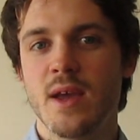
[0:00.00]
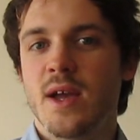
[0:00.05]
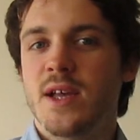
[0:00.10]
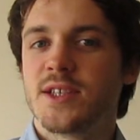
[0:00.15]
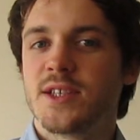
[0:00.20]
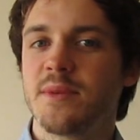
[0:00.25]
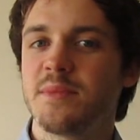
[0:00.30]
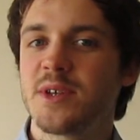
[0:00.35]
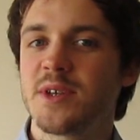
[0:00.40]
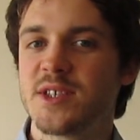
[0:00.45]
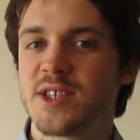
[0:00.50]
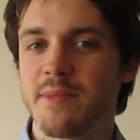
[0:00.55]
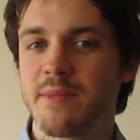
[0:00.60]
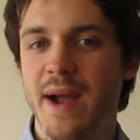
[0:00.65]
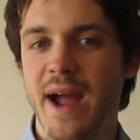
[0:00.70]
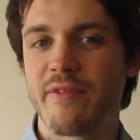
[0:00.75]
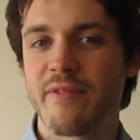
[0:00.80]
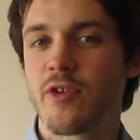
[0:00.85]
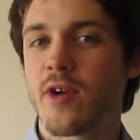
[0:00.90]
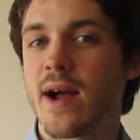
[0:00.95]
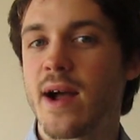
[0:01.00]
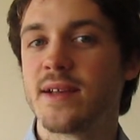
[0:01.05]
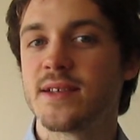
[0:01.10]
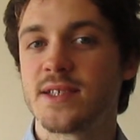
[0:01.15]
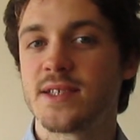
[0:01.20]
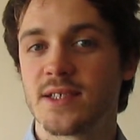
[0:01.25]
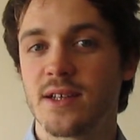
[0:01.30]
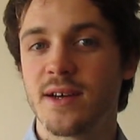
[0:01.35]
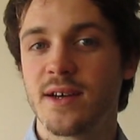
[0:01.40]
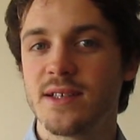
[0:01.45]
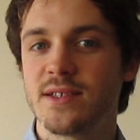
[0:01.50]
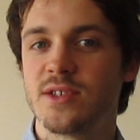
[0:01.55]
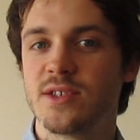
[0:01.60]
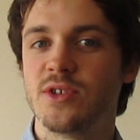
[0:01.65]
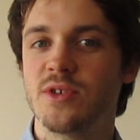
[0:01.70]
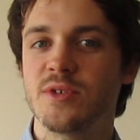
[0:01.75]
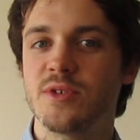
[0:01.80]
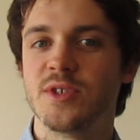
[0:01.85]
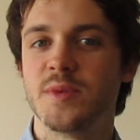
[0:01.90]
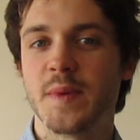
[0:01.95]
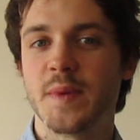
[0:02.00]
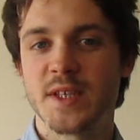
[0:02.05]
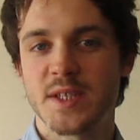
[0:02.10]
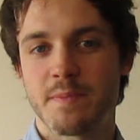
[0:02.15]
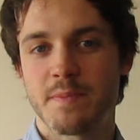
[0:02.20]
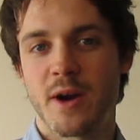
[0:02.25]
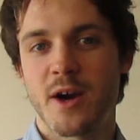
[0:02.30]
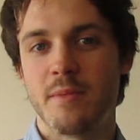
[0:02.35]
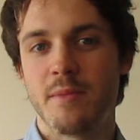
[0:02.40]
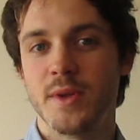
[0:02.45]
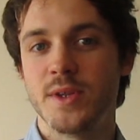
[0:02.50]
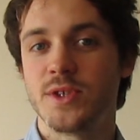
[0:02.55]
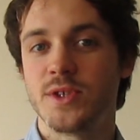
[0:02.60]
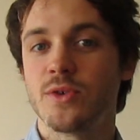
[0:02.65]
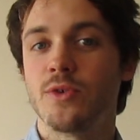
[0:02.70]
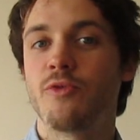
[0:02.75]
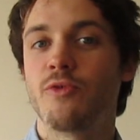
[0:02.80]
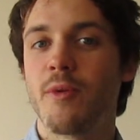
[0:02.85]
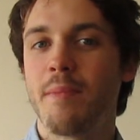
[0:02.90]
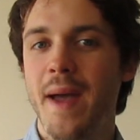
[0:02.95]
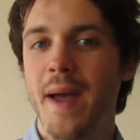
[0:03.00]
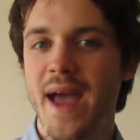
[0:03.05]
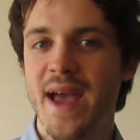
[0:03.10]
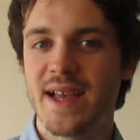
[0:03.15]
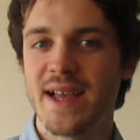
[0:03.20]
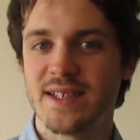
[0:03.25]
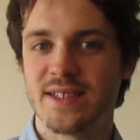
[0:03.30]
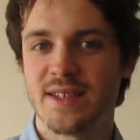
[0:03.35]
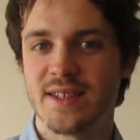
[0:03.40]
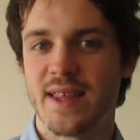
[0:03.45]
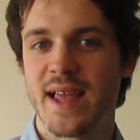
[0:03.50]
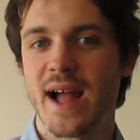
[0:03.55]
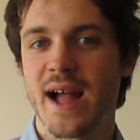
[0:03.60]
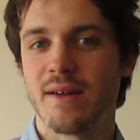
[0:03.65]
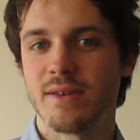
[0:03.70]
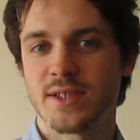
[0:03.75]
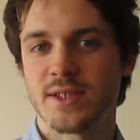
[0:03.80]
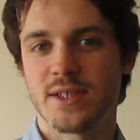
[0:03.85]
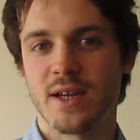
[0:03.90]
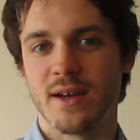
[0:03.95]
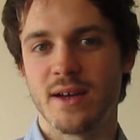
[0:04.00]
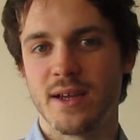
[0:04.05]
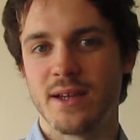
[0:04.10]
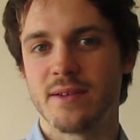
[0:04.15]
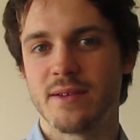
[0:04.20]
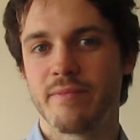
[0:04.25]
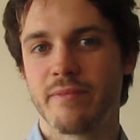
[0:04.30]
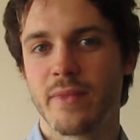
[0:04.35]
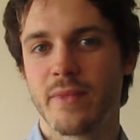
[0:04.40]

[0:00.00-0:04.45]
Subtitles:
Sometimes they might have to go outside to do some experiments or repairs to the outside.